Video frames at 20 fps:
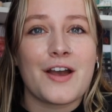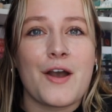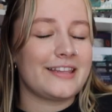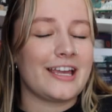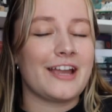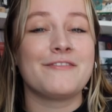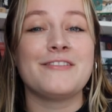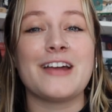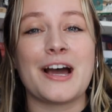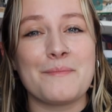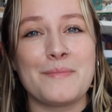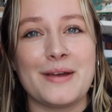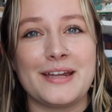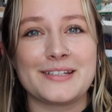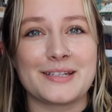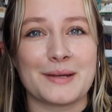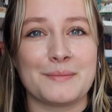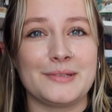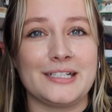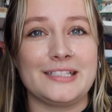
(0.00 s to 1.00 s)
They have not
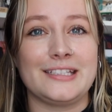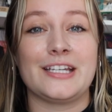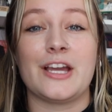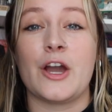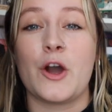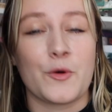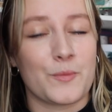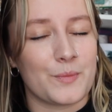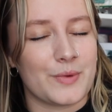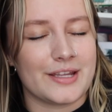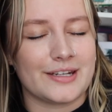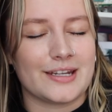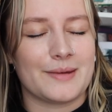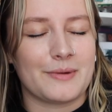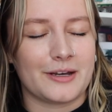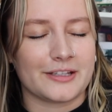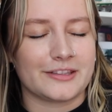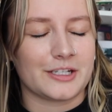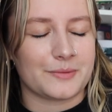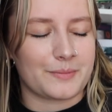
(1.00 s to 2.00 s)
been completely open
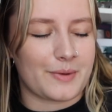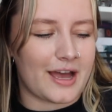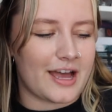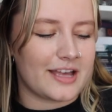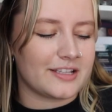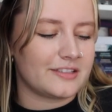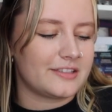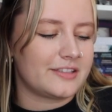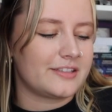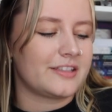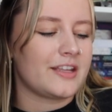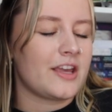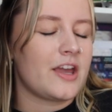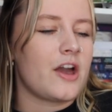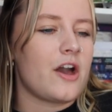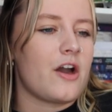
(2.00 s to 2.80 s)
about their pasts